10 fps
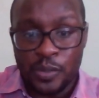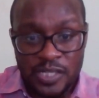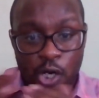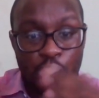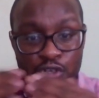No,
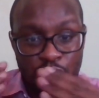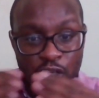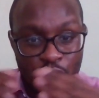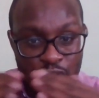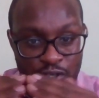it's a country
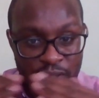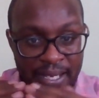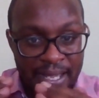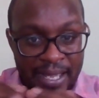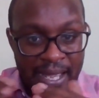to
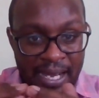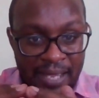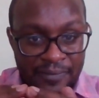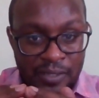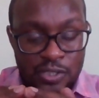country
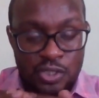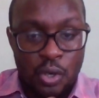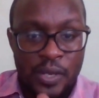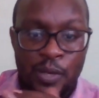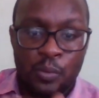level,
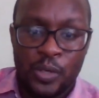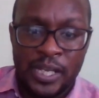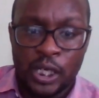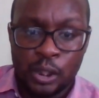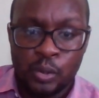so it would
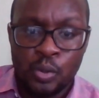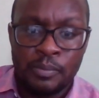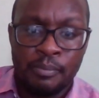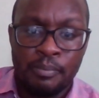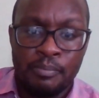
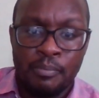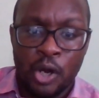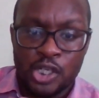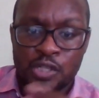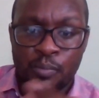include
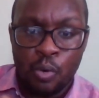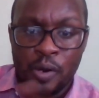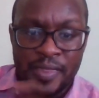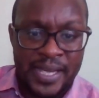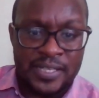much
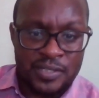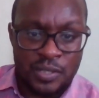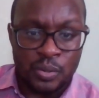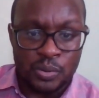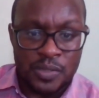more than
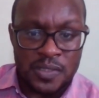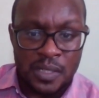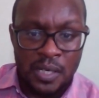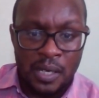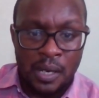zones.